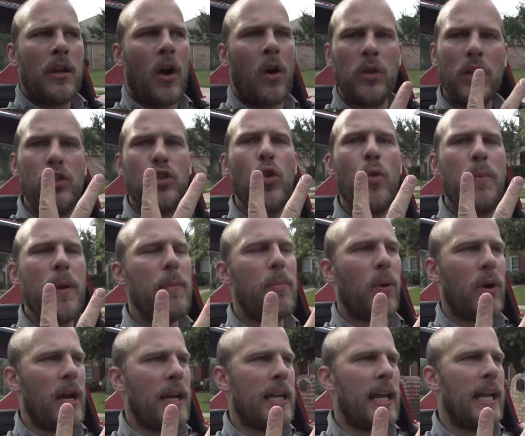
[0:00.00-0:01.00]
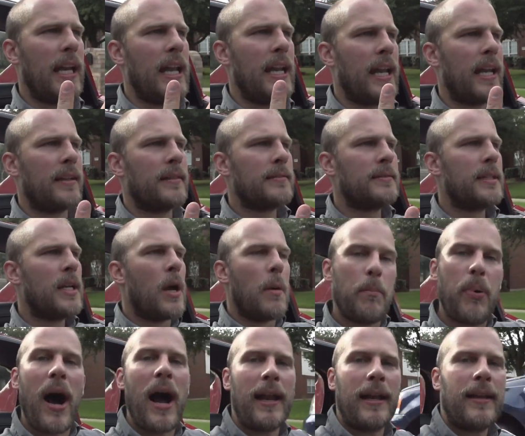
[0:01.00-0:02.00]
Only two people can get in it.
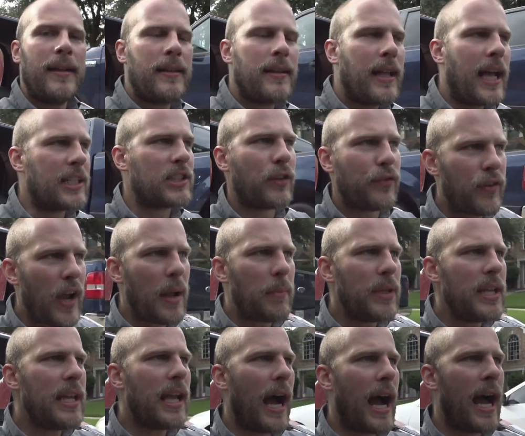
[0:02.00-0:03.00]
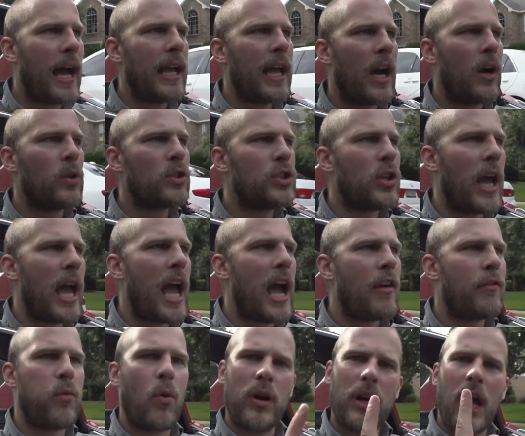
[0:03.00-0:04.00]
But, as a family guy, I also
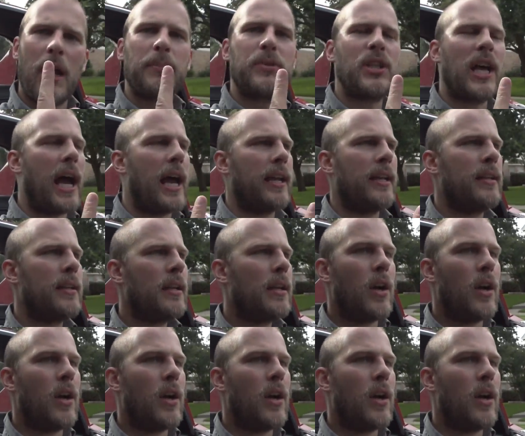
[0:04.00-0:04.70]
have one upside.